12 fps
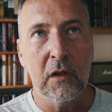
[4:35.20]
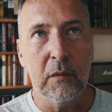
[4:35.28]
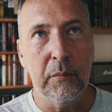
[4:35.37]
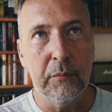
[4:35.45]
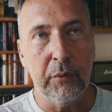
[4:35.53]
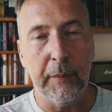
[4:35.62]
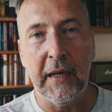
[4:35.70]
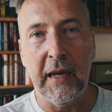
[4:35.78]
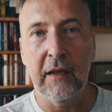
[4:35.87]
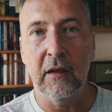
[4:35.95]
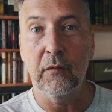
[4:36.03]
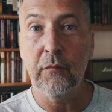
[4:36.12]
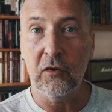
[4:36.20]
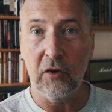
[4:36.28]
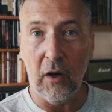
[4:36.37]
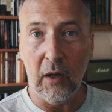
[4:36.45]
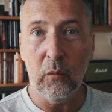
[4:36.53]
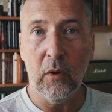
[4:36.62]
propaganda for
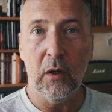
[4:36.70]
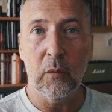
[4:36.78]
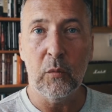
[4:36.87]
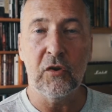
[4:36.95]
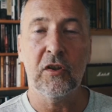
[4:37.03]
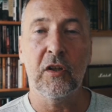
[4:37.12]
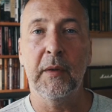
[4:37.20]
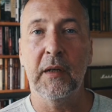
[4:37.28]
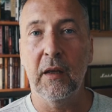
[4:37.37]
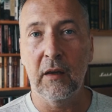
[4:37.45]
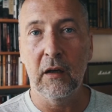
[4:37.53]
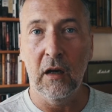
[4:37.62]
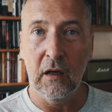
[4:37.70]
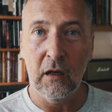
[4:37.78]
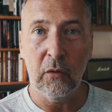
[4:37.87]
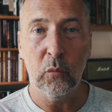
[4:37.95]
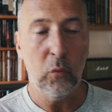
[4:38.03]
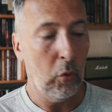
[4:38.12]
Taiwan, which is going to be another
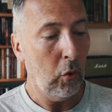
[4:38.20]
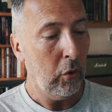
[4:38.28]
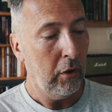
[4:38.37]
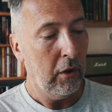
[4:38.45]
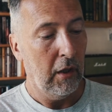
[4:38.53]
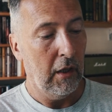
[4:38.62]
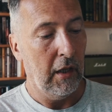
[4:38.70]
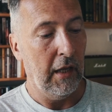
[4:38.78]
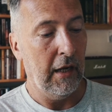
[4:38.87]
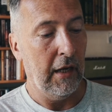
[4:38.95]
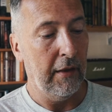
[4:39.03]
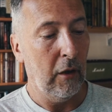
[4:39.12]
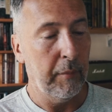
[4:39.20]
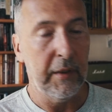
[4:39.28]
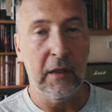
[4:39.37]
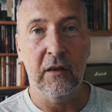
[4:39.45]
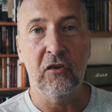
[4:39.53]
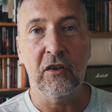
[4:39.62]
another war, and that will be
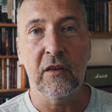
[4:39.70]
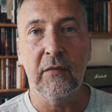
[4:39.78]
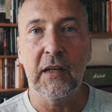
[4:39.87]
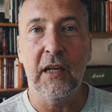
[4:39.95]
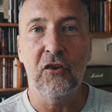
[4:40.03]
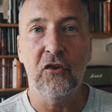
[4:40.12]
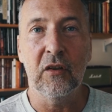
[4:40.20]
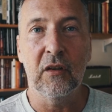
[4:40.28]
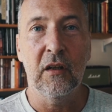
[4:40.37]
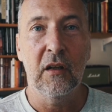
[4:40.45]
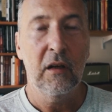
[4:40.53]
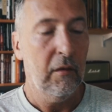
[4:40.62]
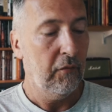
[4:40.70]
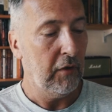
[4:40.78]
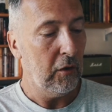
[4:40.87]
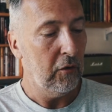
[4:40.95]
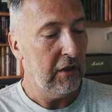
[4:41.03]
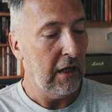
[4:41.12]
another justification for
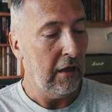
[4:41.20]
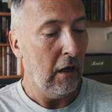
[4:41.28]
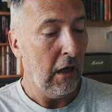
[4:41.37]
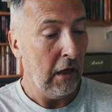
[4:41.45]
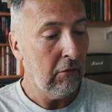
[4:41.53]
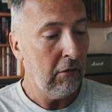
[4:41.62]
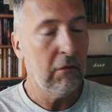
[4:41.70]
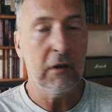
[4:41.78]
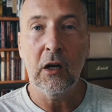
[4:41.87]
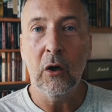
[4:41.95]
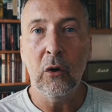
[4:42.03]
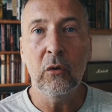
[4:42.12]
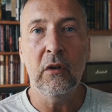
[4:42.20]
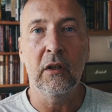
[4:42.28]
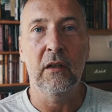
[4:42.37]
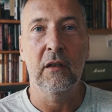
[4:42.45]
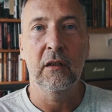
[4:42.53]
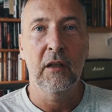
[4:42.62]
you to get hungrier and
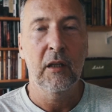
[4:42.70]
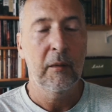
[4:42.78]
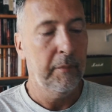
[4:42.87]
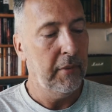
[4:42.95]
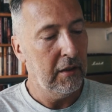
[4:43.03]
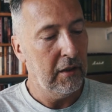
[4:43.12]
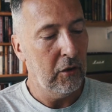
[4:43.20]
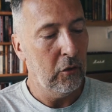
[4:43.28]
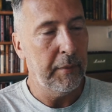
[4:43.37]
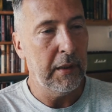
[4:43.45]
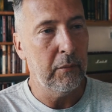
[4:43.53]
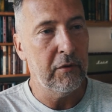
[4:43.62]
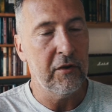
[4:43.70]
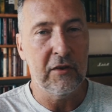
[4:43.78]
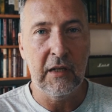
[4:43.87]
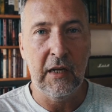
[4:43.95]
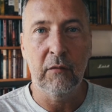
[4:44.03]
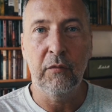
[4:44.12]
colder. But you'll be able to
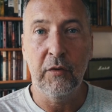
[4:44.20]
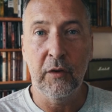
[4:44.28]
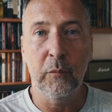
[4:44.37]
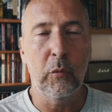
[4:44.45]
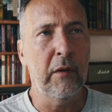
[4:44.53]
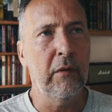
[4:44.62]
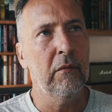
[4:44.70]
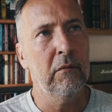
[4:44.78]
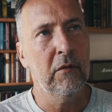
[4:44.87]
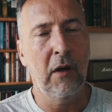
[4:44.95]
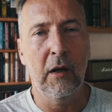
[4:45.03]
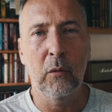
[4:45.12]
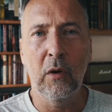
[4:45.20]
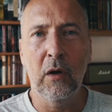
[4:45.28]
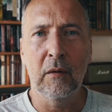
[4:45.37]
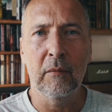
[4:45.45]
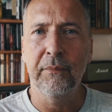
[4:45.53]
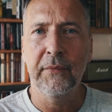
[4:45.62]
stand firm with
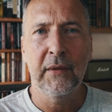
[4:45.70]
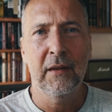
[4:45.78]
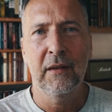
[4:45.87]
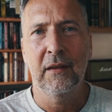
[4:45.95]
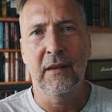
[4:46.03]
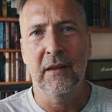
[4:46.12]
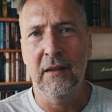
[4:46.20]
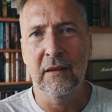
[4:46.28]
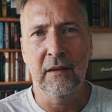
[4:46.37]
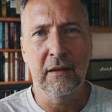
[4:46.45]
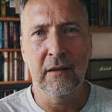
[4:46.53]
Taiwan and uh,